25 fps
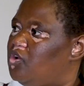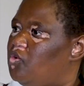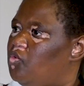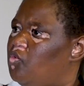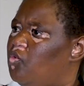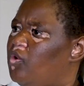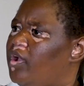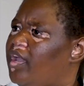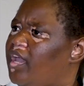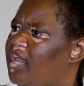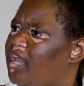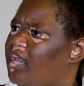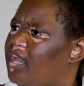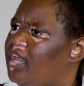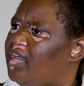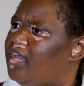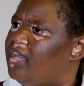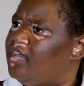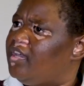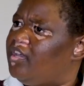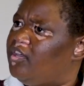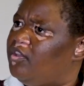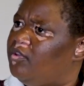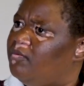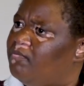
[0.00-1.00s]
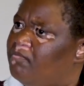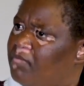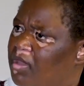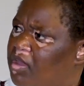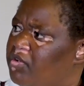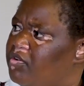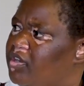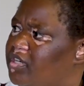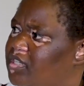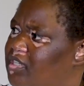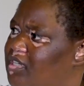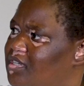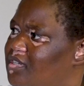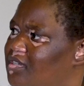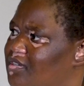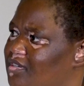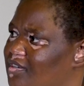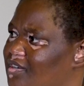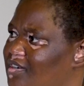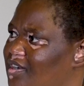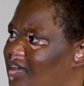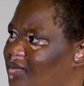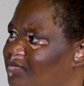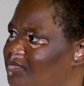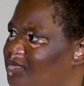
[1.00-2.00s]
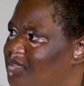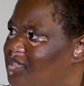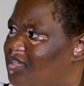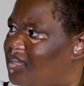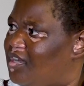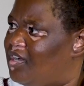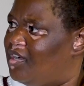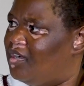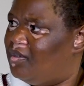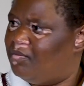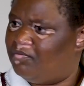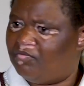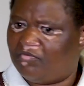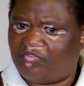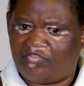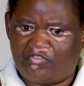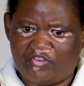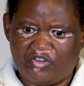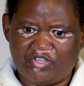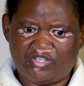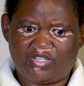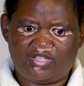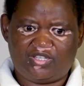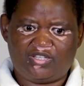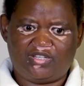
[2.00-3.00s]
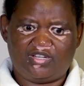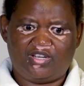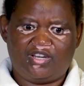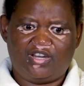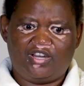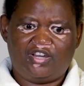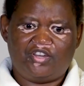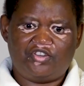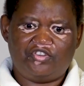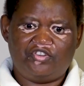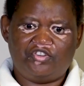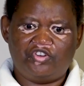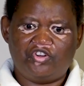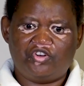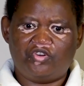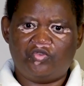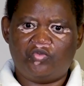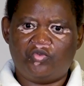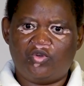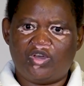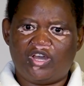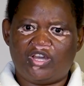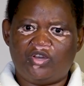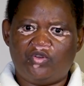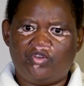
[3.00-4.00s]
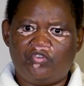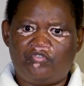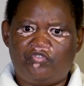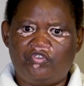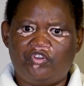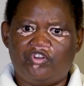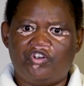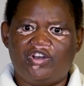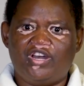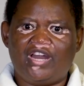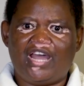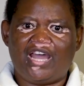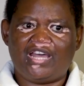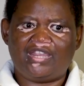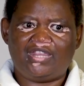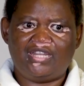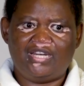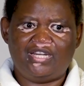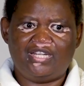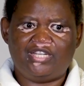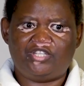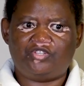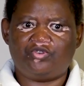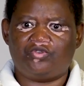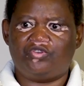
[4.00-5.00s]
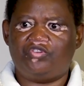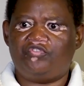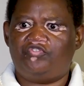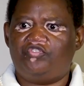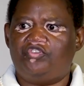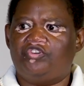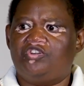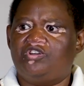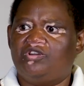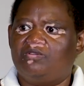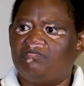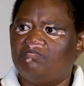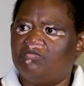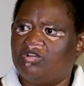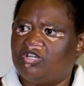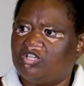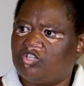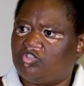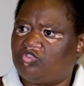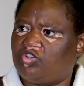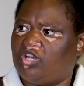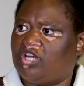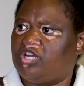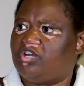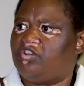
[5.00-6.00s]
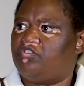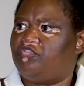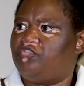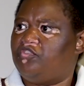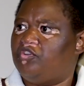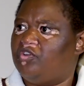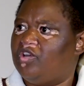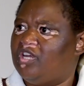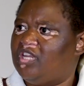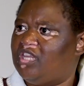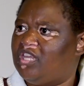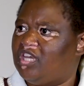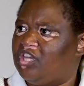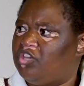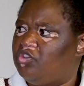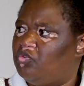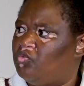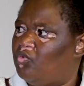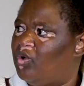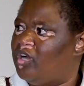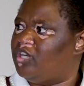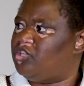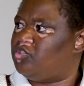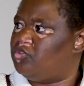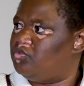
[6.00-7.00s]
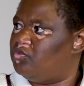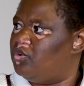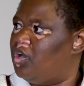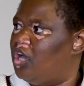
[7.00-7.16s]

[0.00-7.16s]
where merit comes first. You know, if you're an athlete or if you're an administrator, if you're anything, you want to